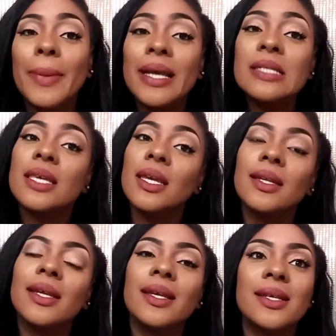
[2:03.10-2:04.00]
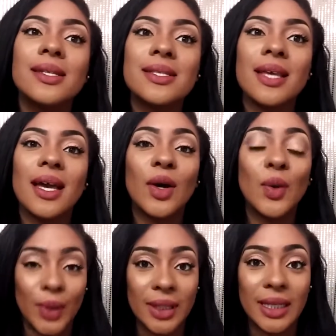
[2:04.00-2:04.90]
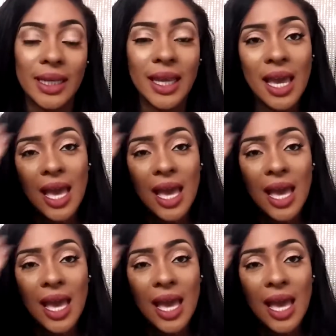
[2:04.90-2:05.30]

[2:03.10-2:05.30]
my skin is oily.